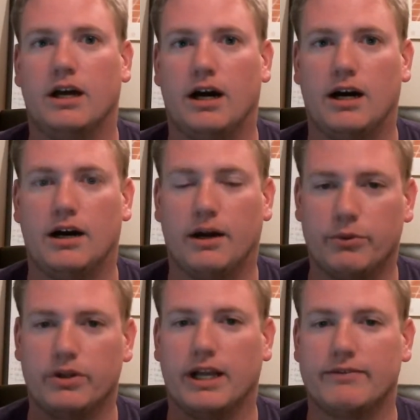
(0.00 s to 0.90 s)
I
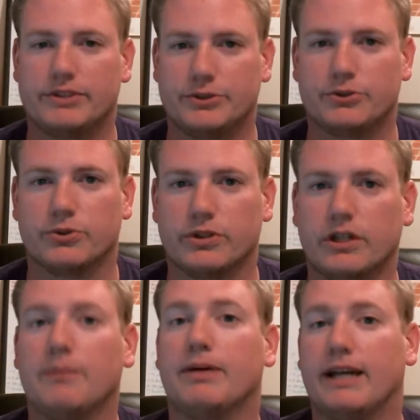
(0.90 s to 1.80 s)
will have a
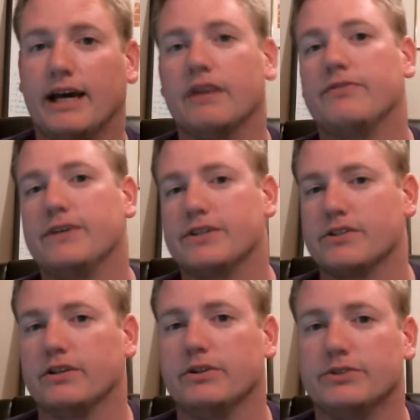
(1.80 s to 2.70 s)
tutorial up on how to fish
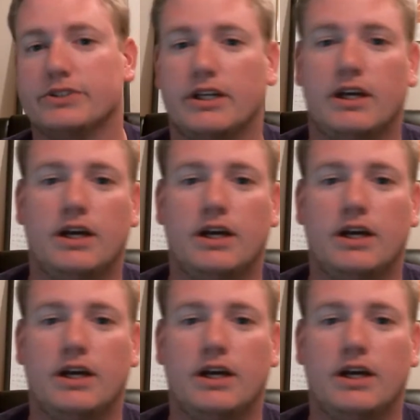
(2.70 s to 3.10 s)
those.